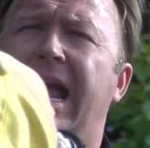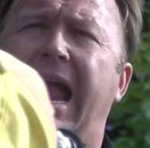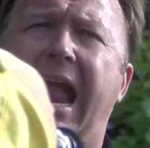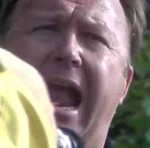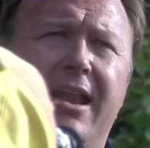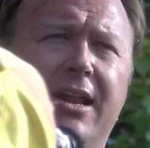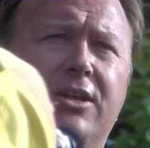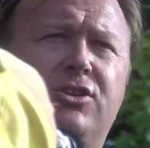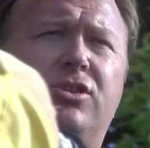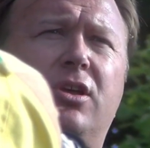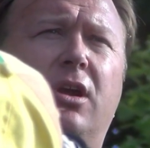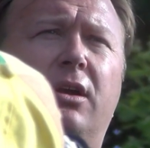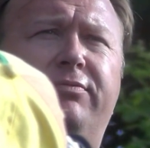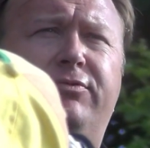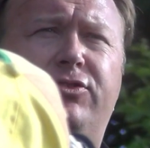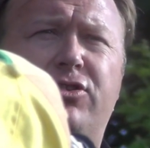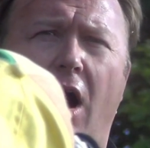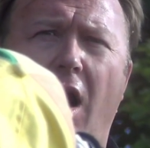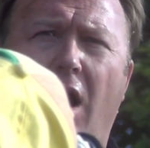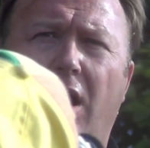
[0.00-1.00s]
And it's their
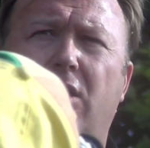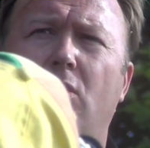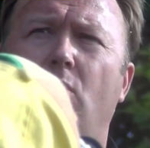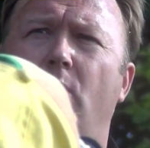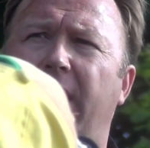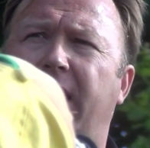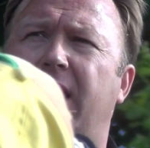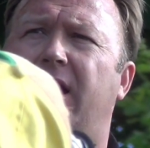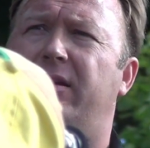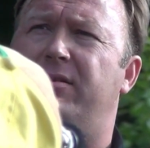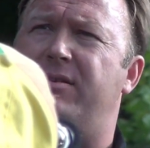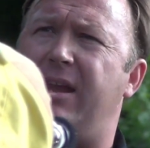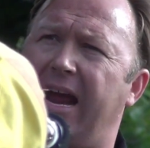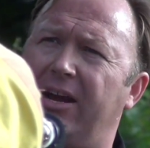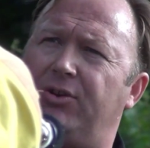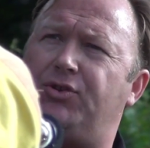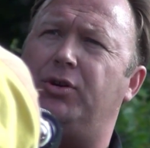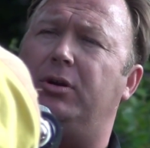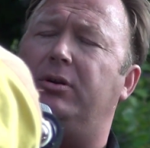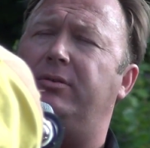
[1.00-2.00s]
dark, wicked
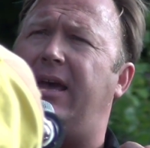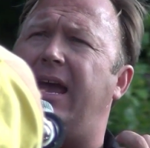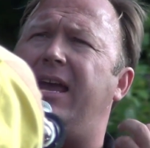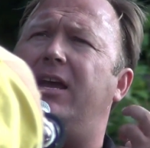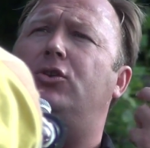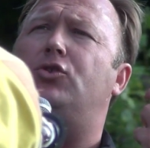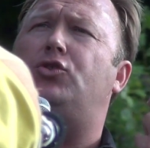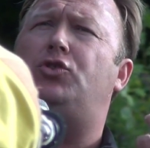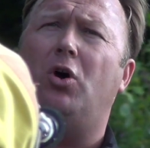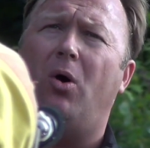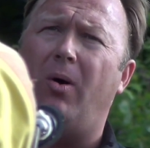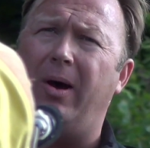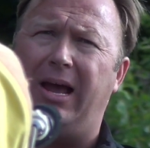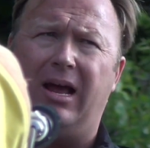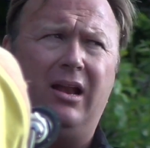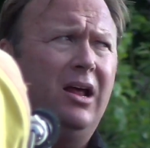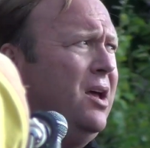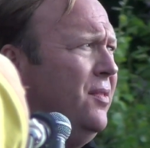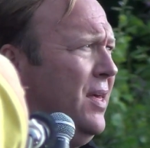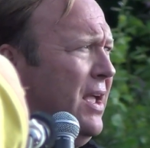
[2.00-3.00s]
nature. They enjoy
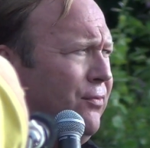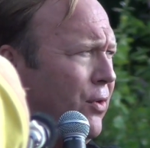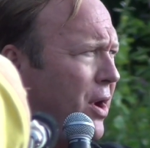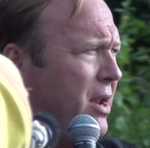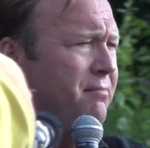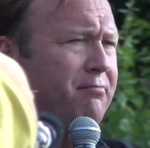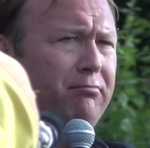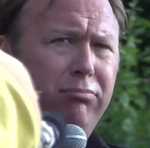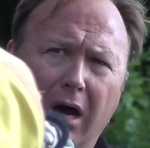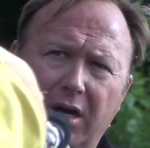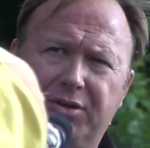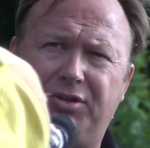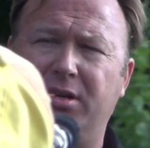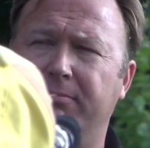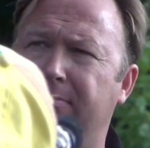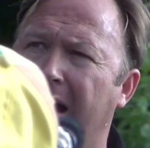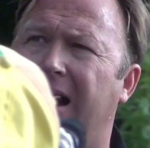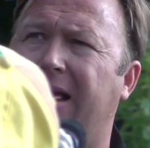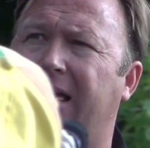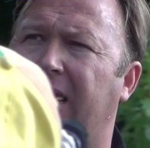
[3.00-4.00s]
it. They've written books
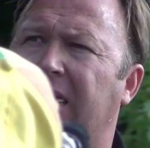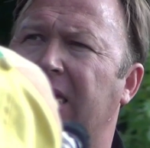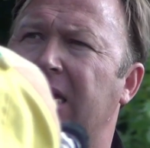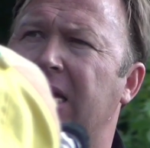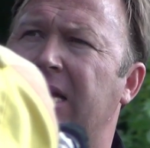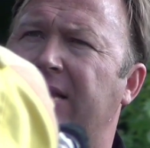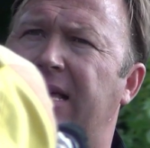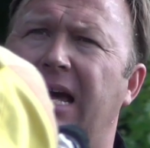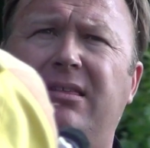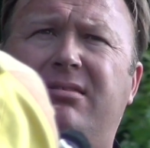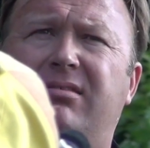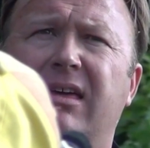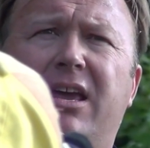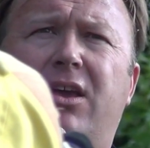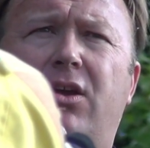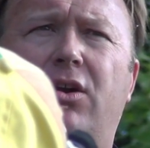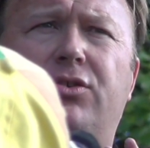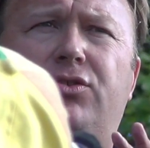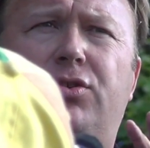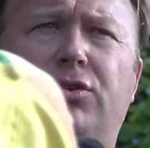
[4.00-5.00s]
about it. They
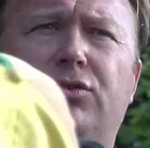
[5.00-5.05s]
think you're